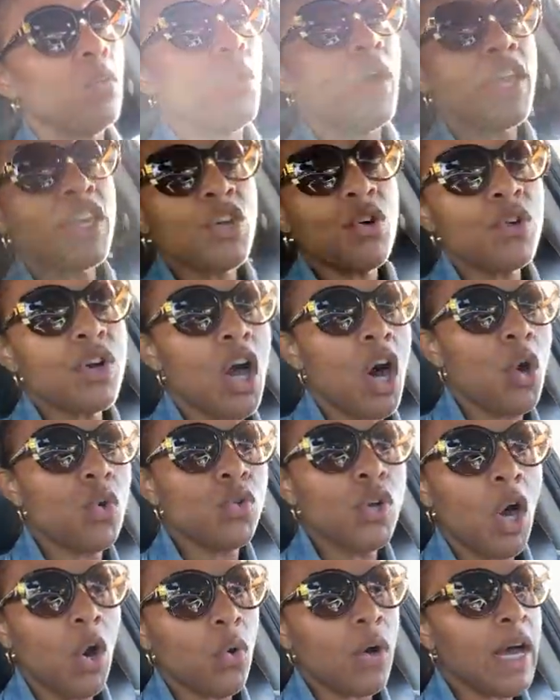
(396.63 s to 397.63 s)
when you go
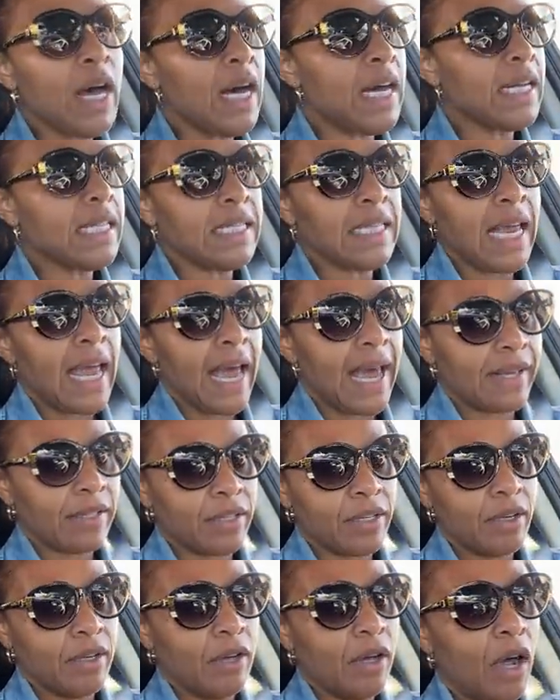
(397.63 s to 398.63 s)
no
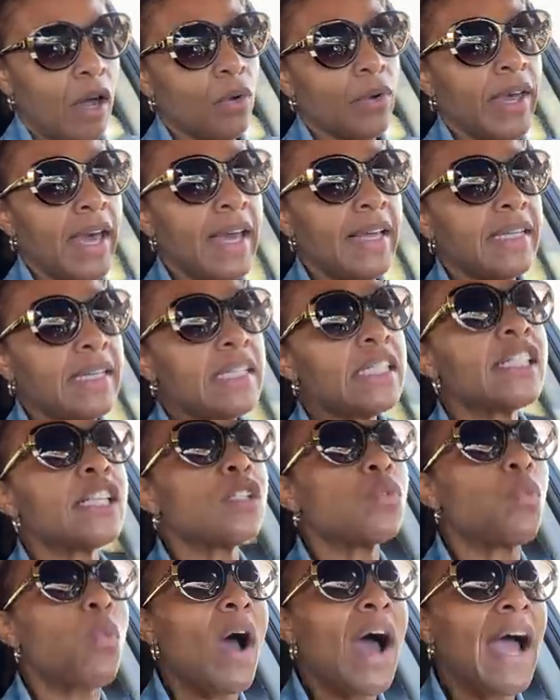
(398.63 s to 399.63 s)
contact, okay, this
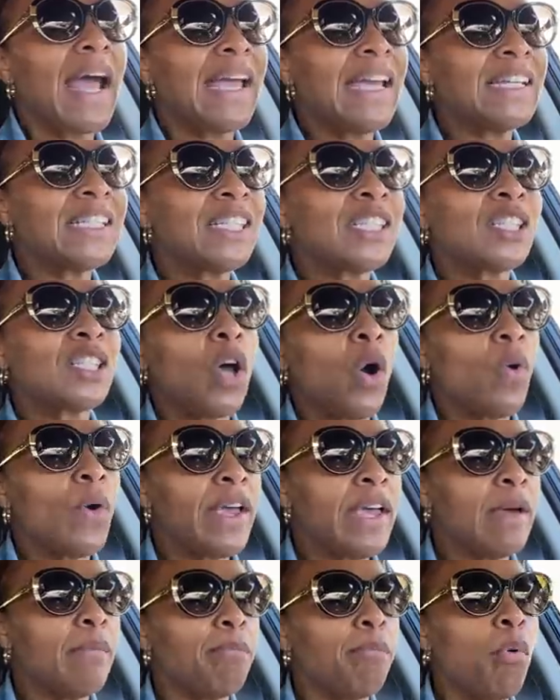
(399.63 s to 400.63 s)
is why it's so
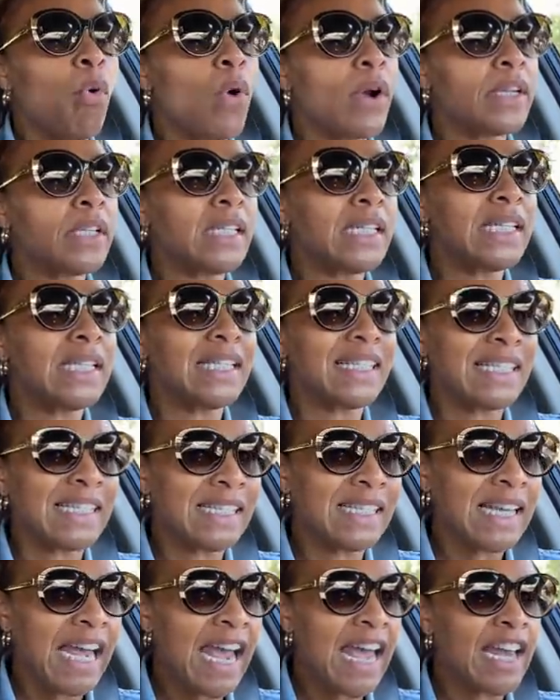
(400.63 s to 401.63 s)
important to
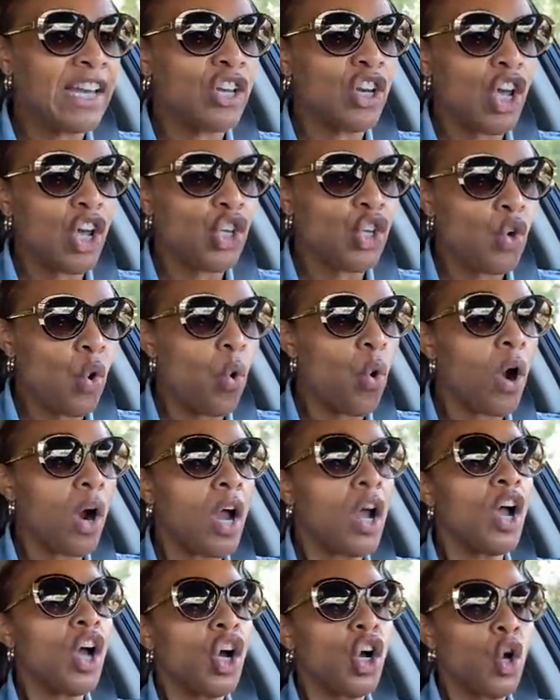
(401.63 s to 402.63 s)
stand your
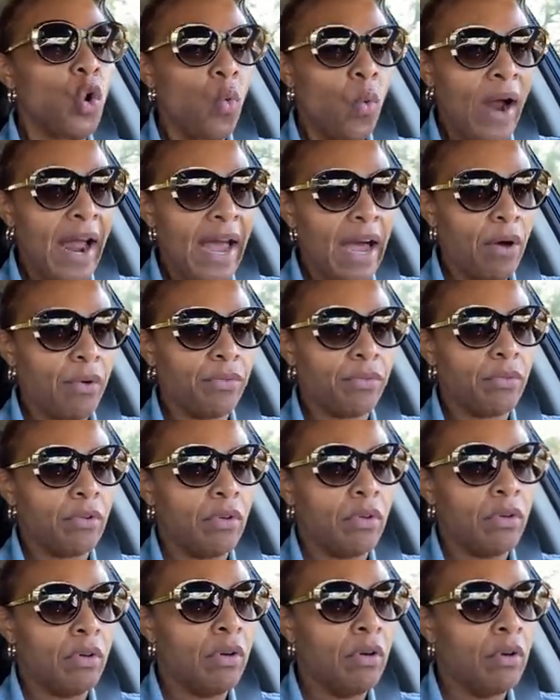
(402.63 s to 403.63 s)
ground.
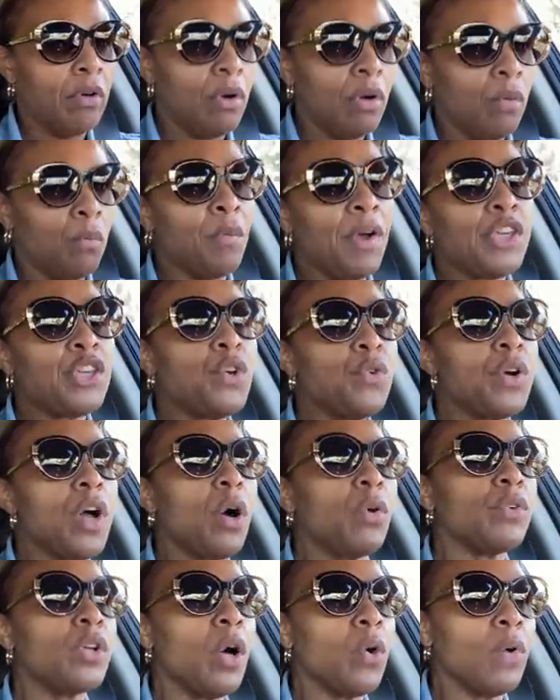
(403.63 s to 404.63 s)
When you
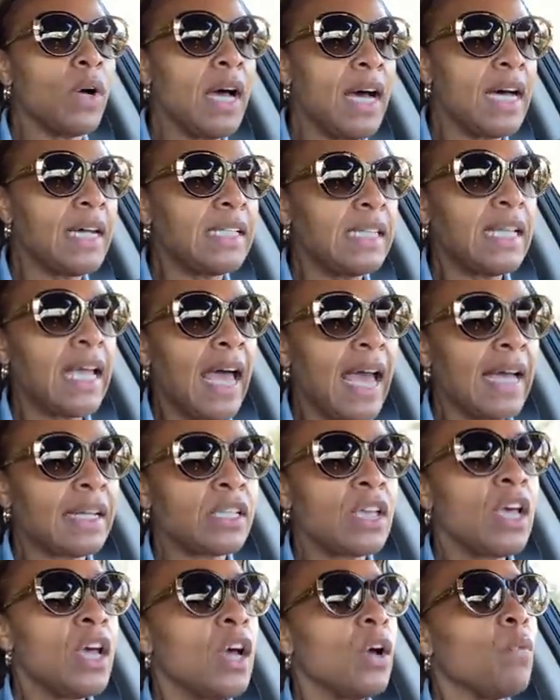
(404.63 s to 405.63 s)
go no contact,
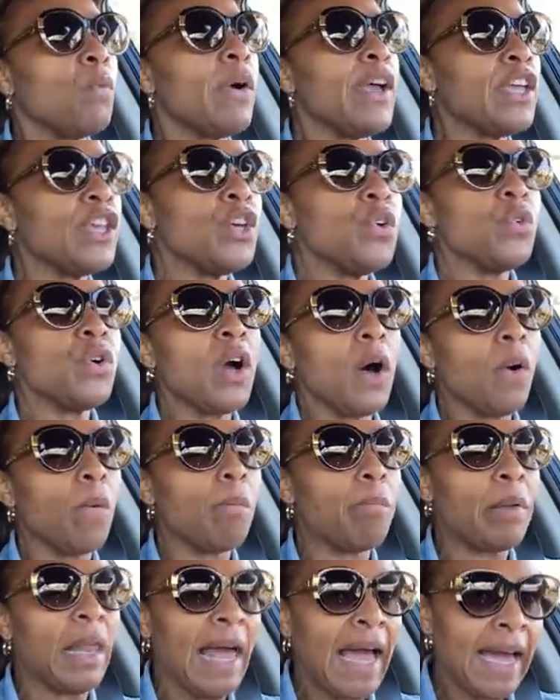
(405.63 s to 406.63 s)
when you go
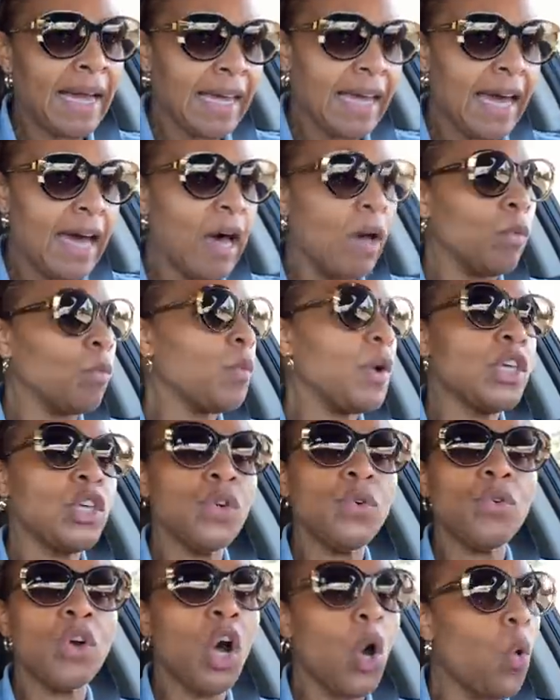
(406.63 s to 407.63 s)
blackout, when
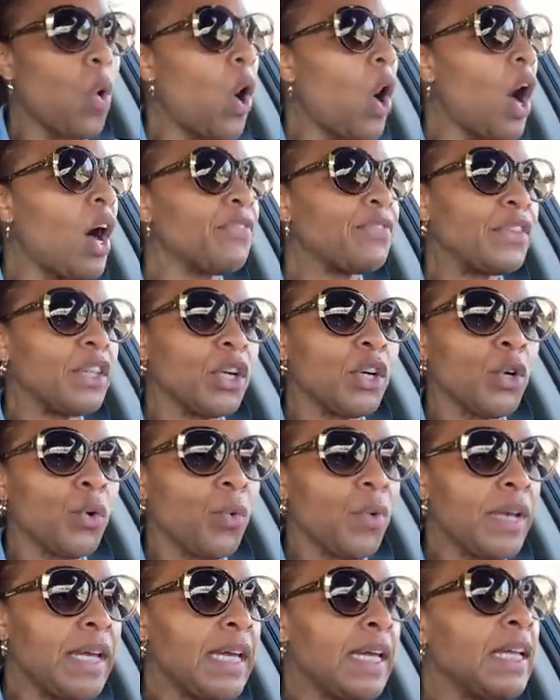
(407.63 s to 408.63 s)
you go off the
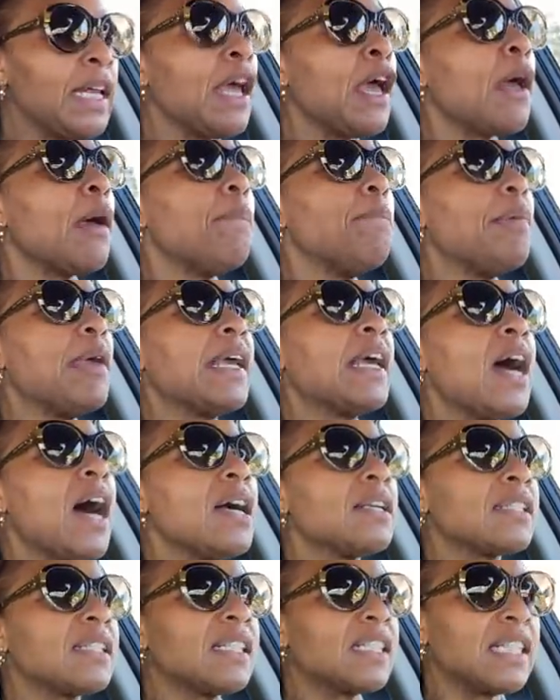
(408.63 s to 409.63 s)
grid,
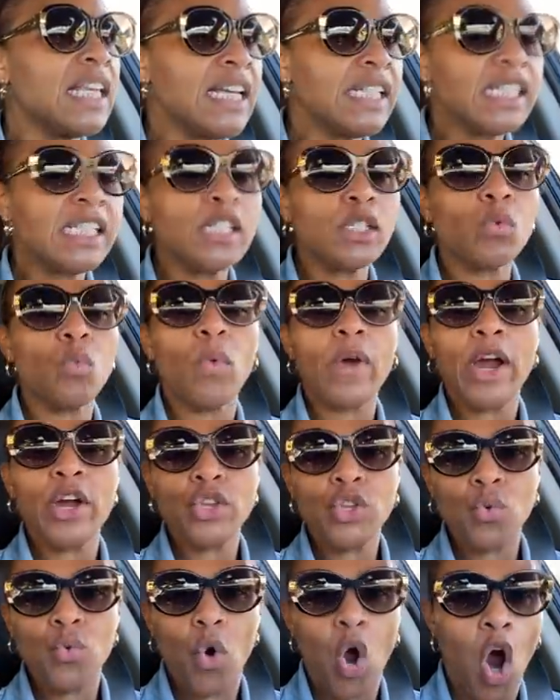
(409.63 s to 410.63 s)
because this is where
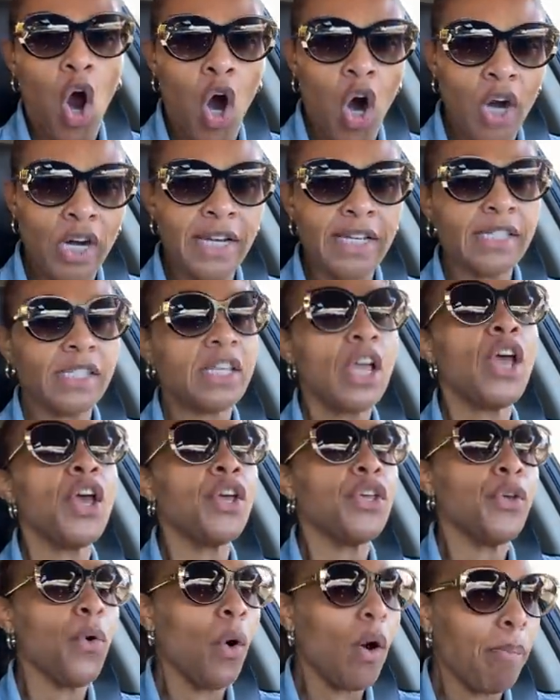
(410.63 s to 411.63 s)
you harness
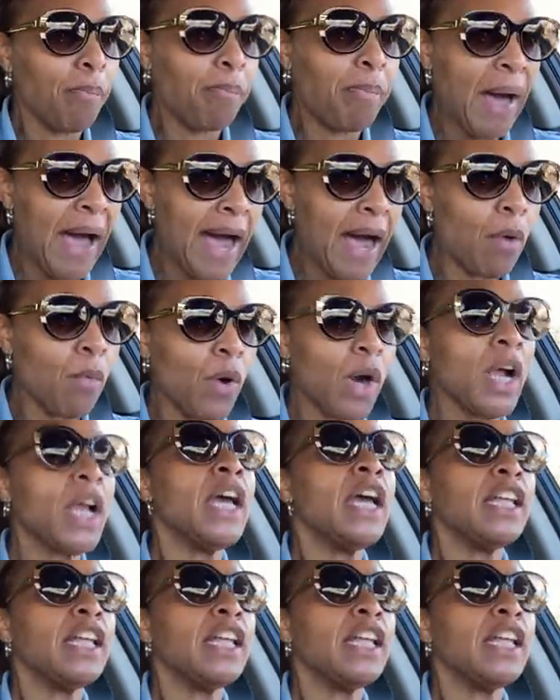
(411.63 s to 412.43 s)
your power.